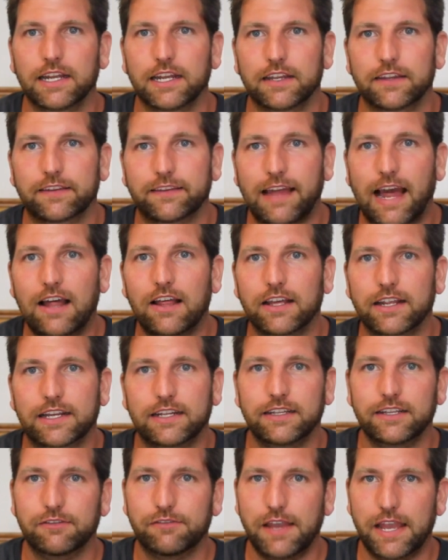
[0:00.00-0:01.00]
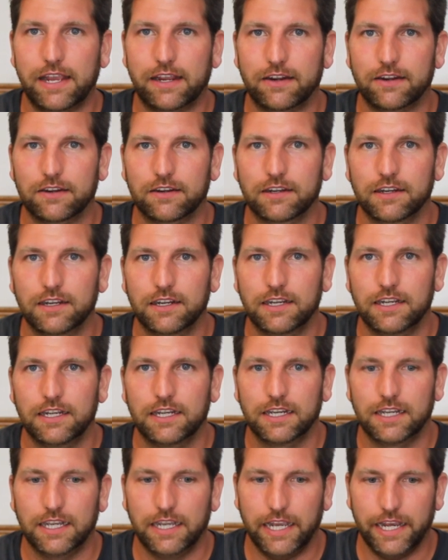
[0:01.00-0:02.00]
cliffhanger.
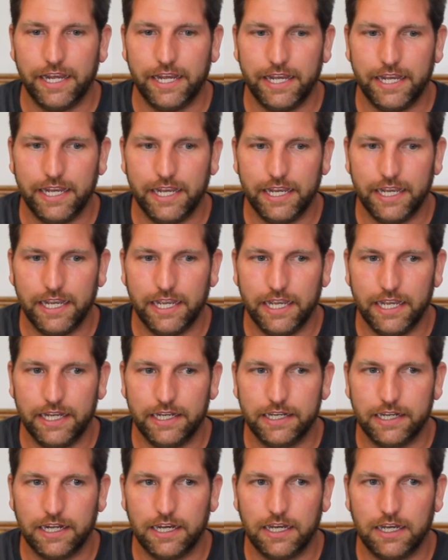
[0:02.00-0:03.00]
And